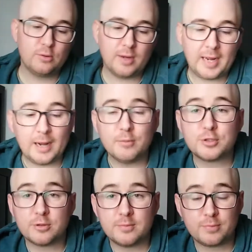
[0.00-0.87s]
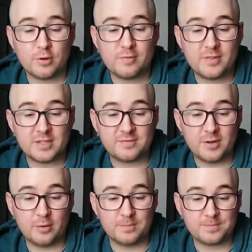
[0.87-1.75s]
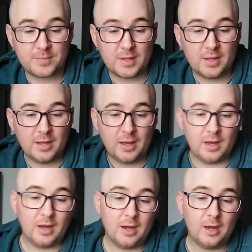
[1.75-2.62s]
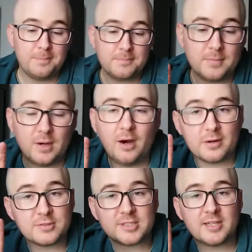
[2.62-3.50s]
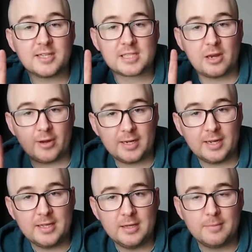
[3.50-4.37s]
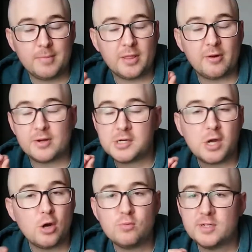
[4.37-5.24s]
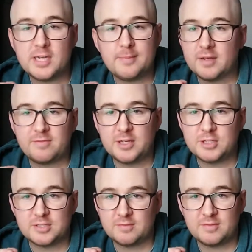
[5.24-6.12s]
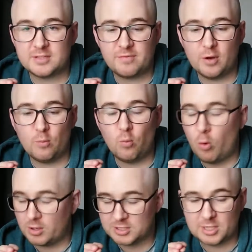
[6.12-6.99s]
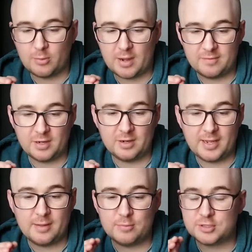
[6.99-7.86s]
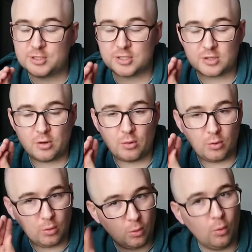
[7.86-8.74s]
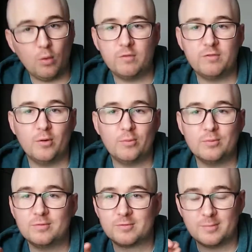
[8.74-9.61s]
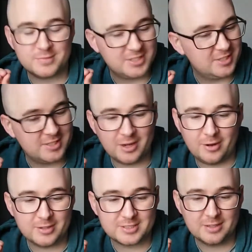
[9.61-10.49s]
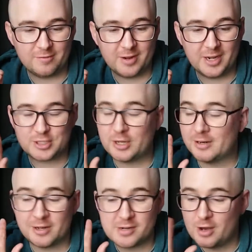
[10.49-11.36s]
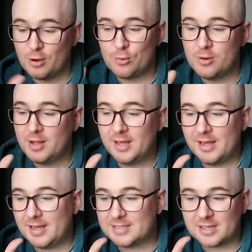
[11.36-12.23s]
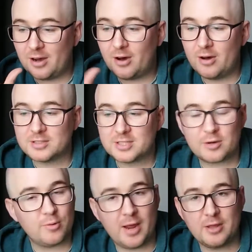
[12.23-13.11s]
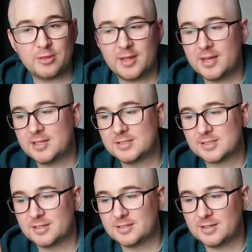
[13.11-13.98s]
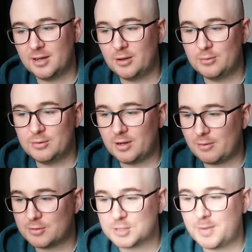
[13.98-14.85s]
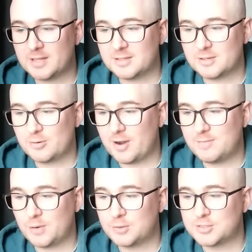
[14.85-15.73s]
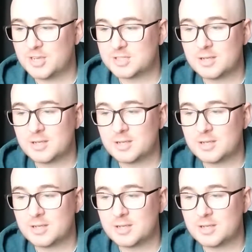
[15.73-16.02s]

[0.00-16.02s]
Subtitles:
How would you improve this film? I don't say this lightly, but there are no redeeming features of this film whatsoever. It was just awful from start to finish. And I know it's hard to create things, and, you know, I respect the creative process,